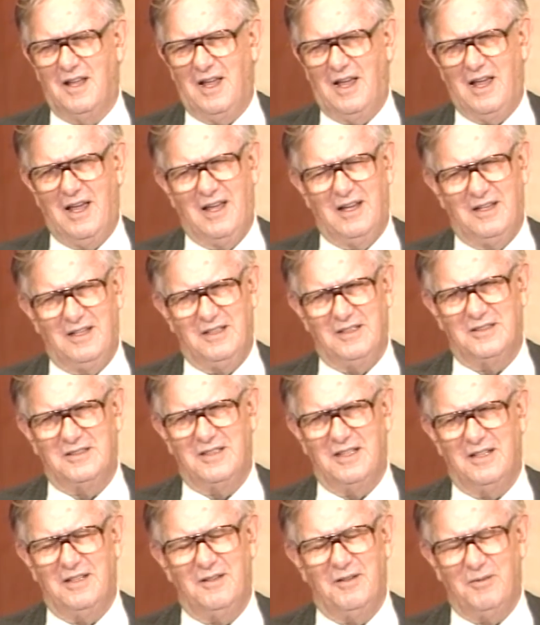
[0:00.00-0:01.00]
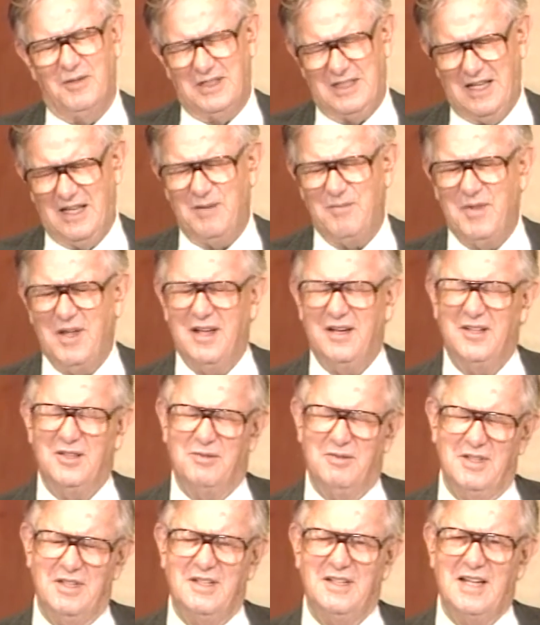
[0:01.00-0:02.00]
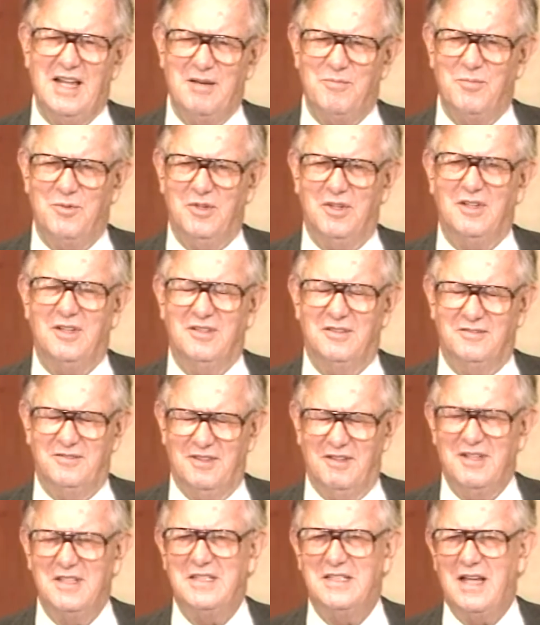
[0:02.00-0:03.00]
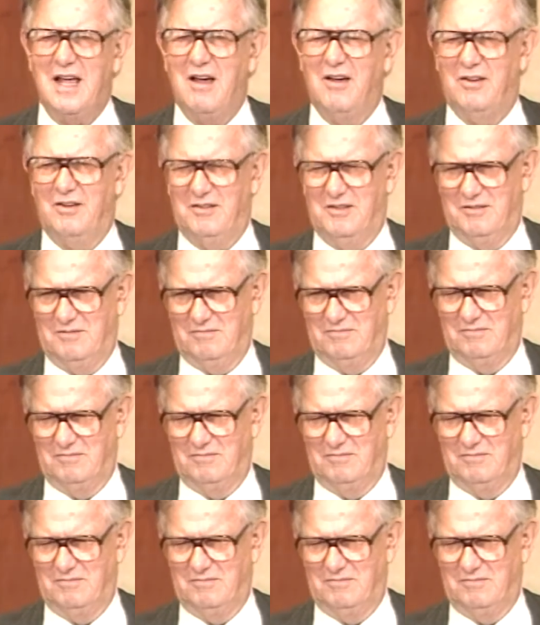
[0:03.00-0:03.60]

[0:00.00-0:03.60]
And he said, "What that man has written in that book is very sound.